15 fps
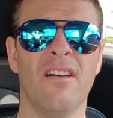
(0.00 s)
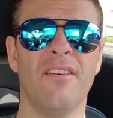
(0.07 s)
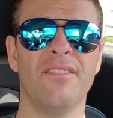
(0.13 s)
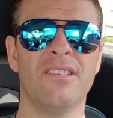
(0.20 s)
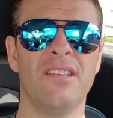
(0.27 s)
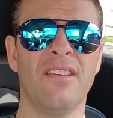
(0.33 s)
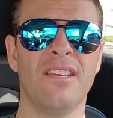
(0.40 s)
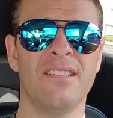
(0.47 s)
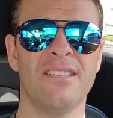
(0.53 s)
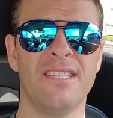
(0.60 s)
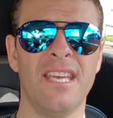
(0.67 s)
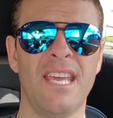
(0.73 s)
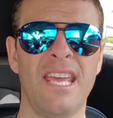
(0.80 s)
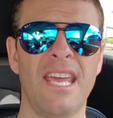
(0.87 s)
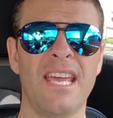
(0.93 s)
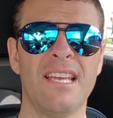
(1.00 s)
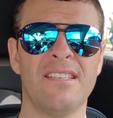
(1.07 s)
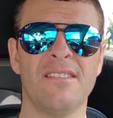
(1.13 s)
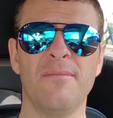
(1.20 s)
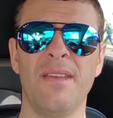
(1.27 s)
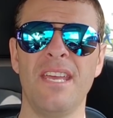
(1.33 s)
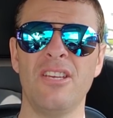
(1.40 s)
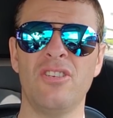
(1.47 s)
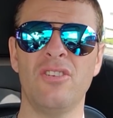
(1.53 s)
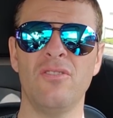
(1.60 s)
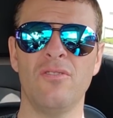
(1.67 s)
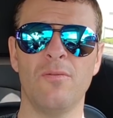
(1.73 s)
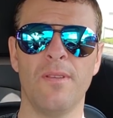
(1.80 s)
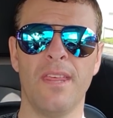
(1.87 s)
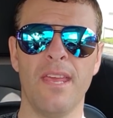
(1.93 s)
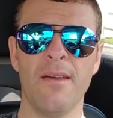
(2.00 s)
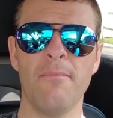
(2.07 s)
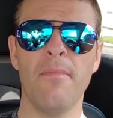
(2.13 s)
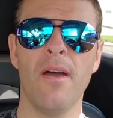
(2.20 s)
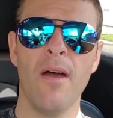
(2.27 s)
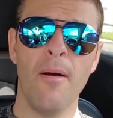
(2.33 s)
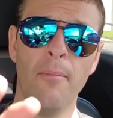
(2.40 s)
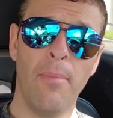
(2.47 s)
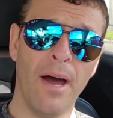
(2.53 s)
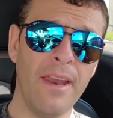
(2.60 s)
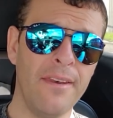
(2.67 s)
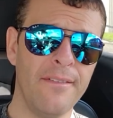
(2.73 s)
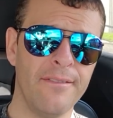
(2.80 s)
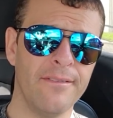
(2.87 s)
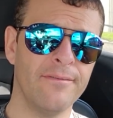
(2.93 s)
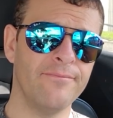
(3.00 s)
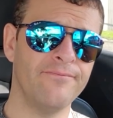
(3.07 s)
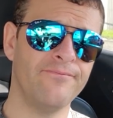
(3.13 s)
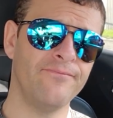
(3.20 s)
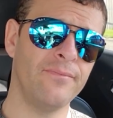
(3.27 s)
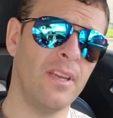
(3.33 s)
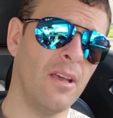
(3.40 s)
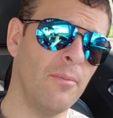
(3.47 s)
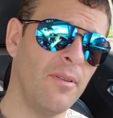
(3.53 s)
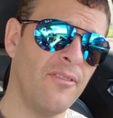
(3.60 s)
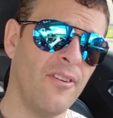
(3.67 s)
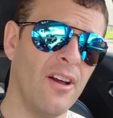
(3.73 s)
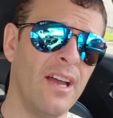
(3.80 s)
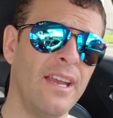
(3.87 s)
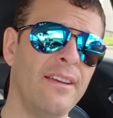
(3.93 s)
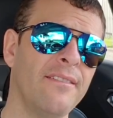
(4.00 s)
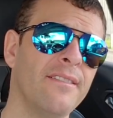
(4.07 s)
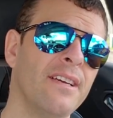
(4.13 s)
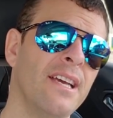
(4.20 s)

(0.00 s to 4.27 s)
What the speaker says: Obviously, you can see he had some issues with him, but he'll be fine.